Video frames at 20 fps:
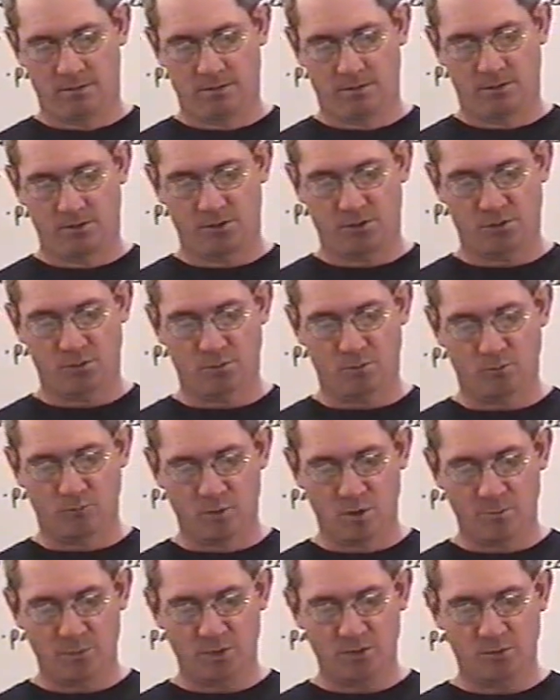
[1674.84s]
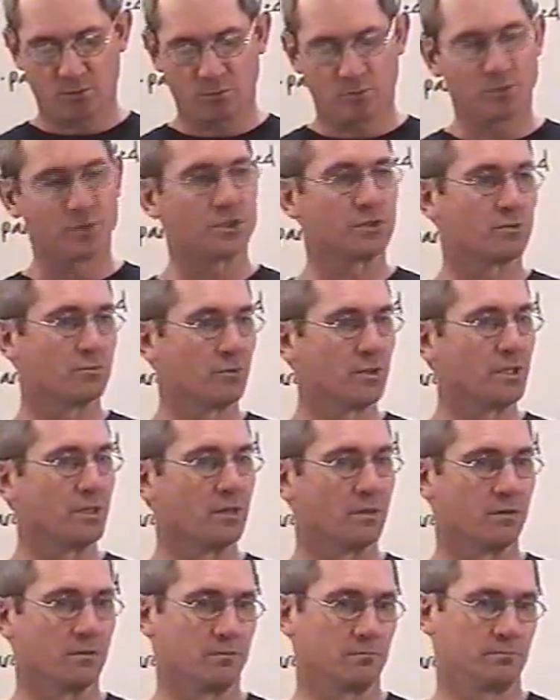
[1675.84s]
to a woman who was a widow.
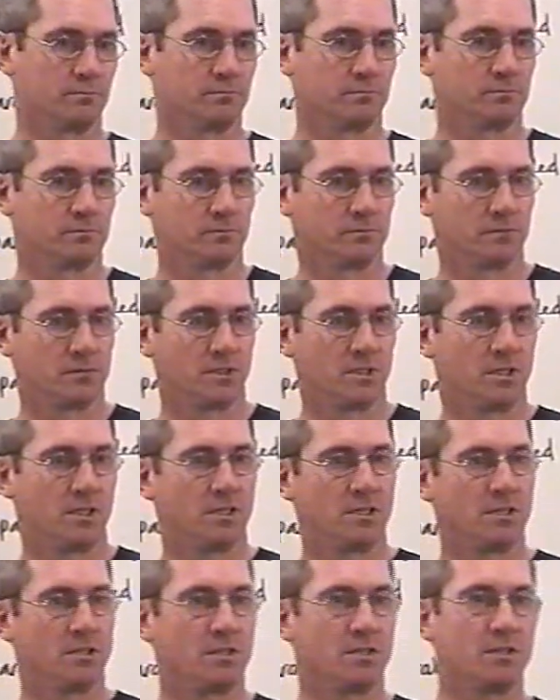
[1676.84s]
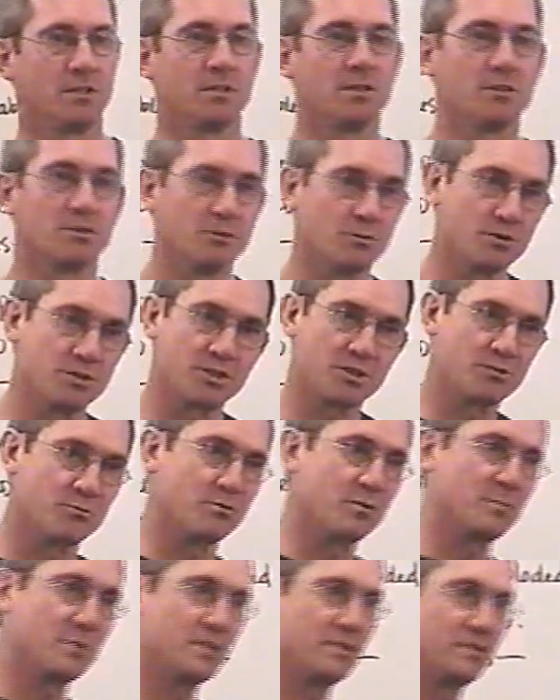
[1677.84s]
Who's this woman?